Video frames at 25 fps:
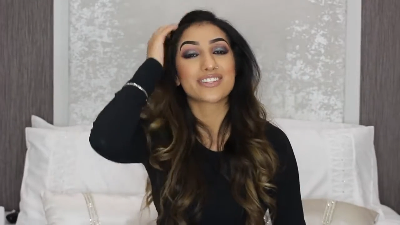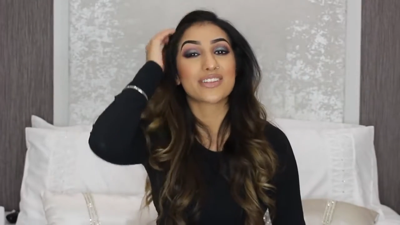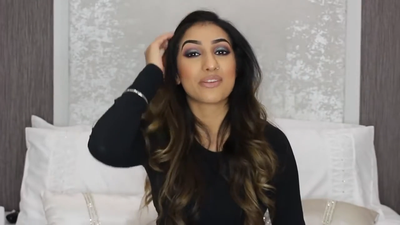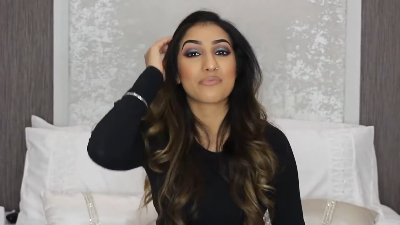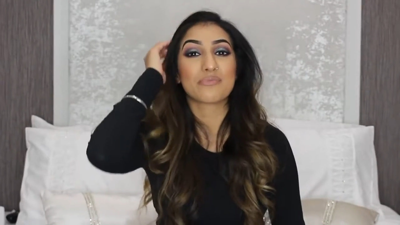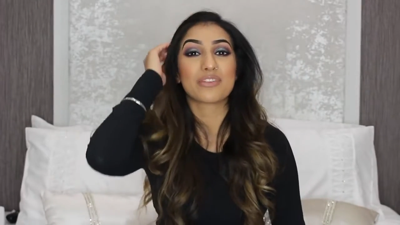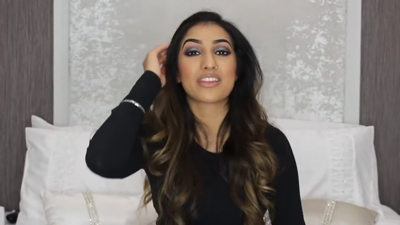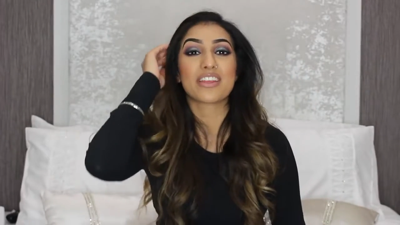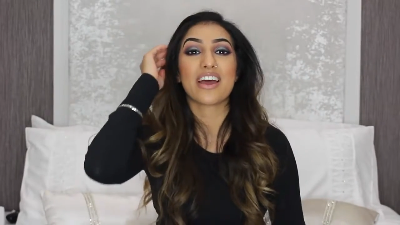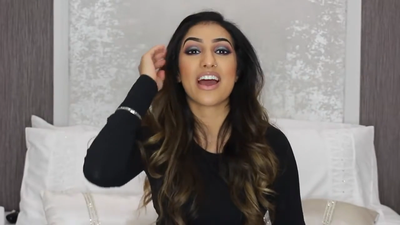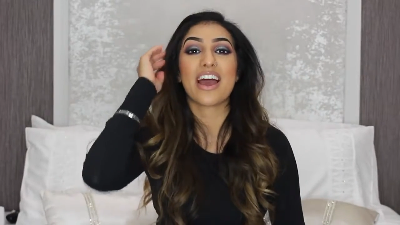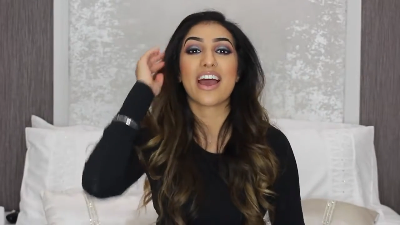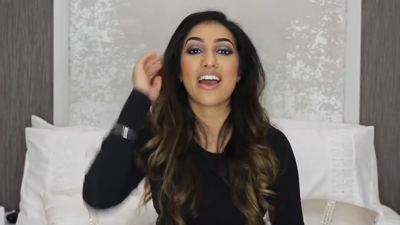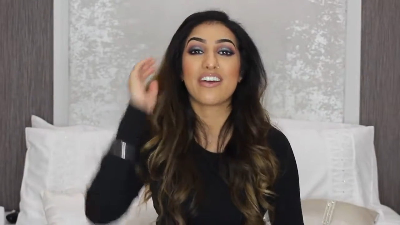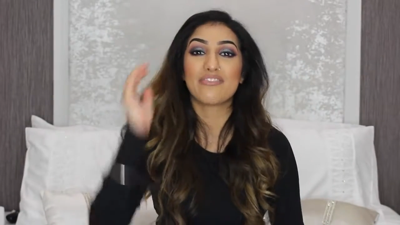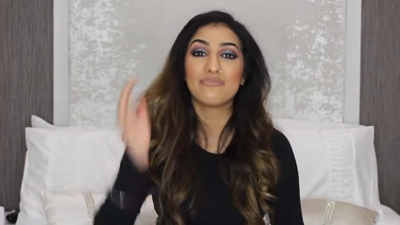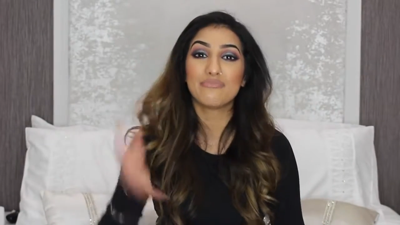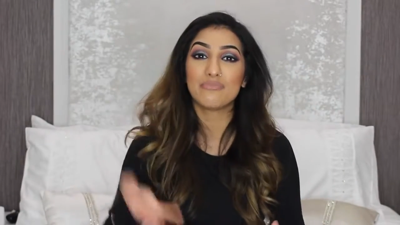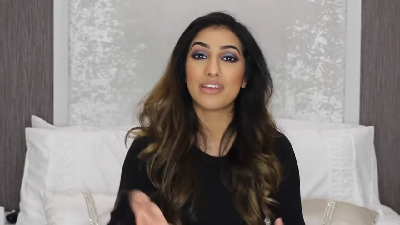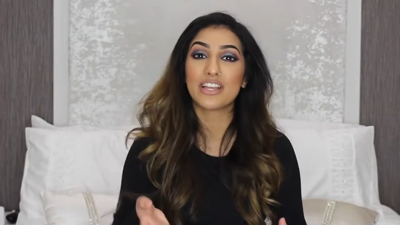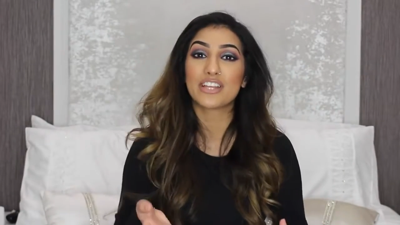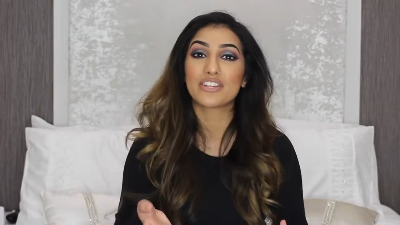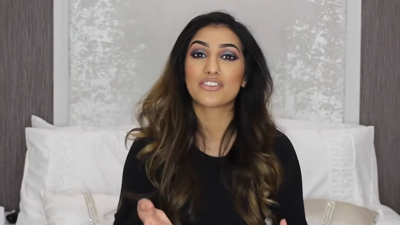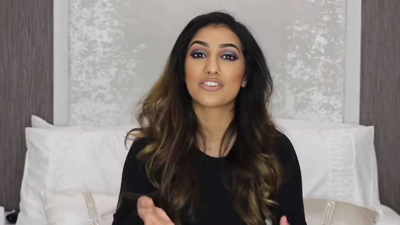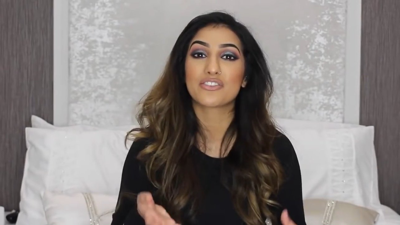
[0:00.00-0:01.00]
something that I have
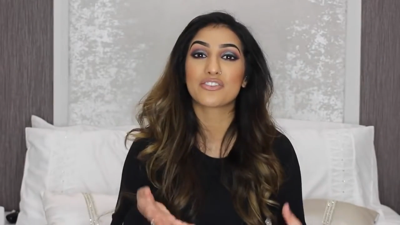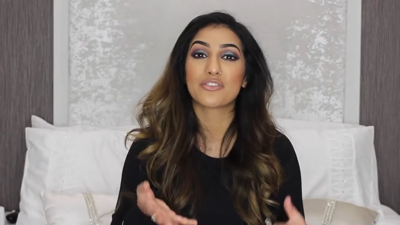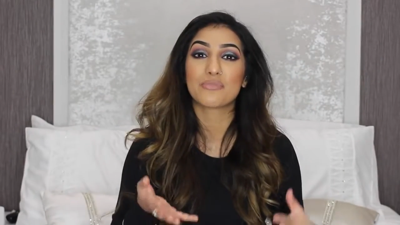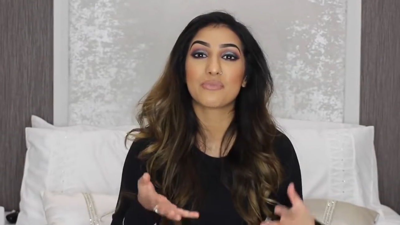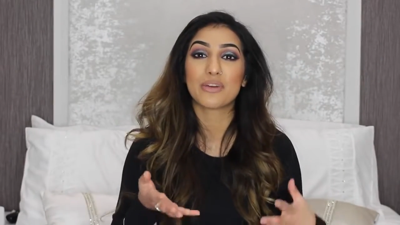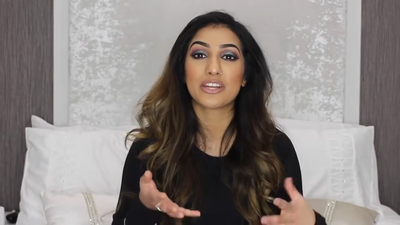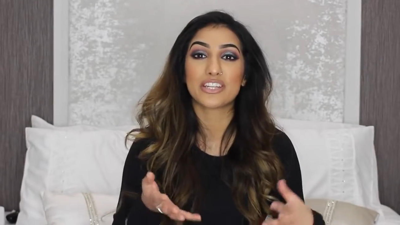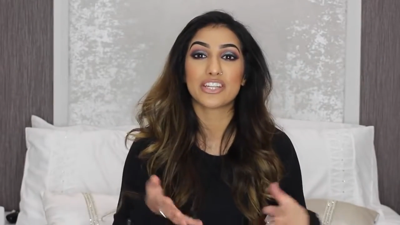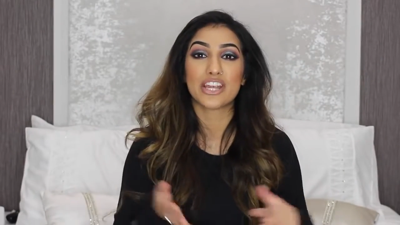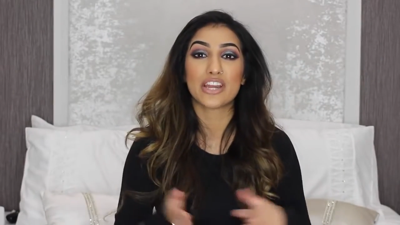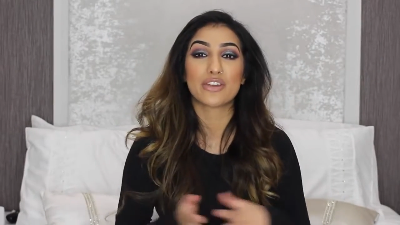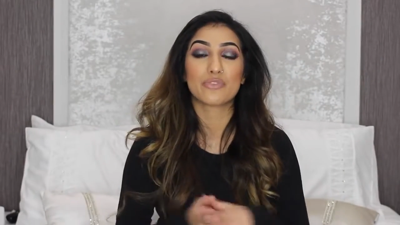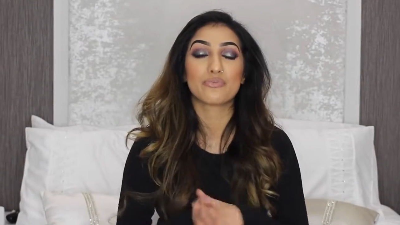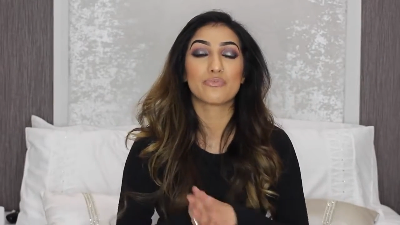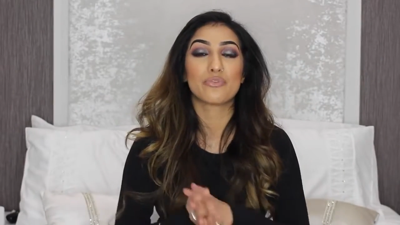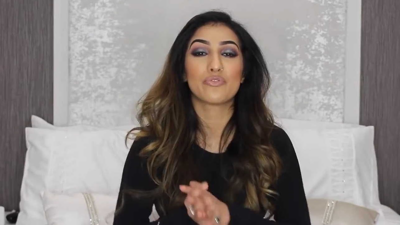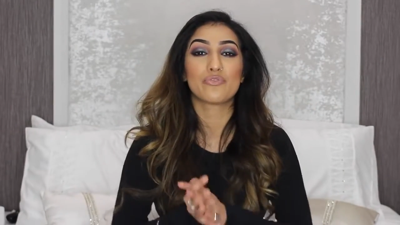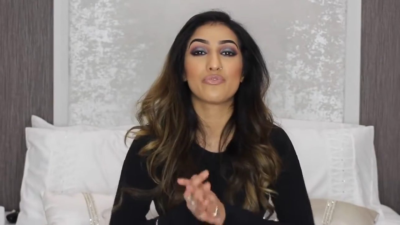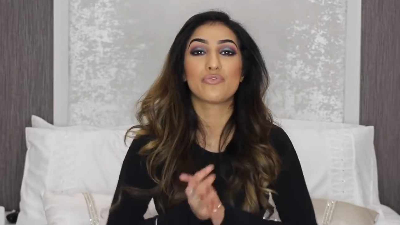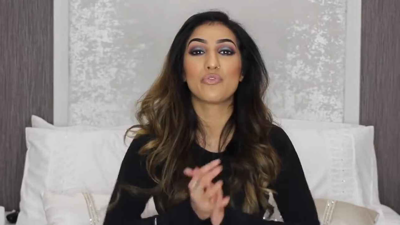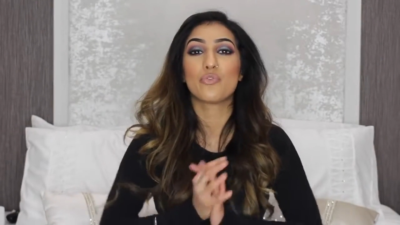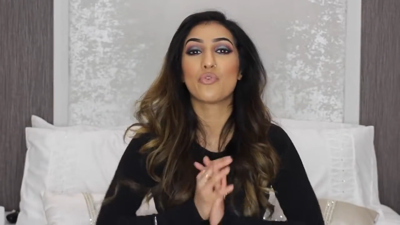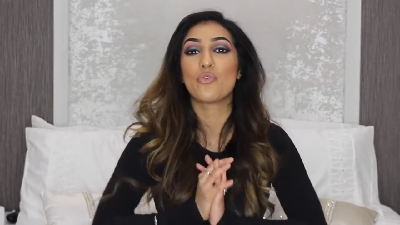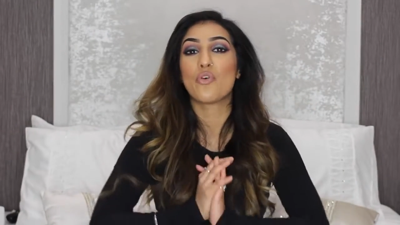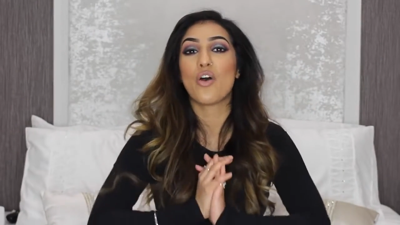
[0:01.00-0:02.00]
mentioned on my channel
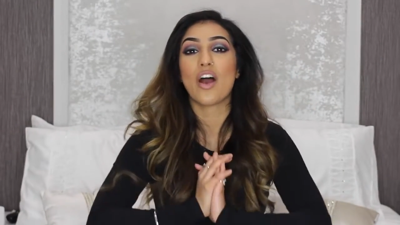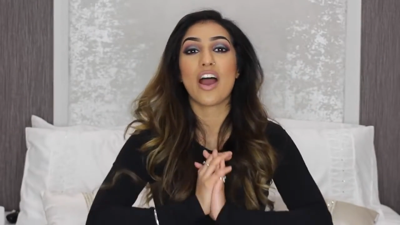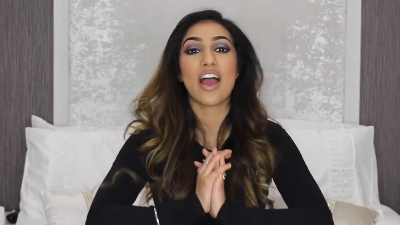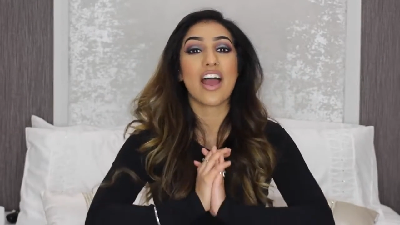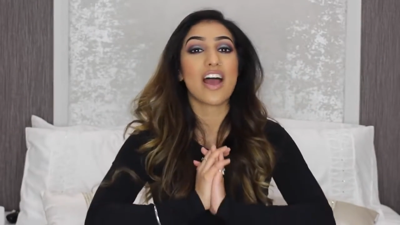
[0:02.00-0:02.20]
before.